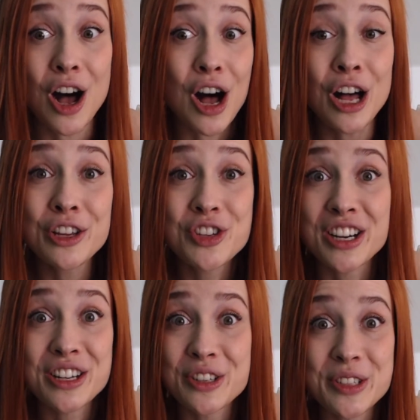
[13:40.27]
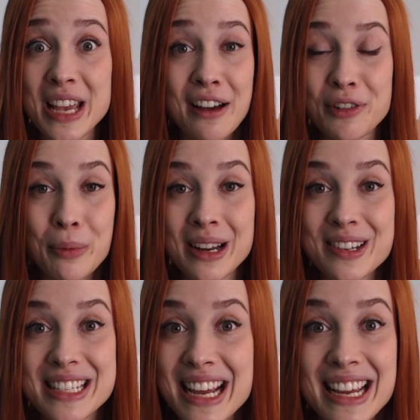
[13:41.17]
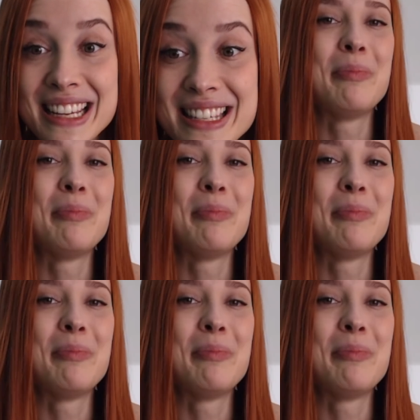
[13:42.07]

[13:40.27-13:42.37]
all genitals have a weird taste.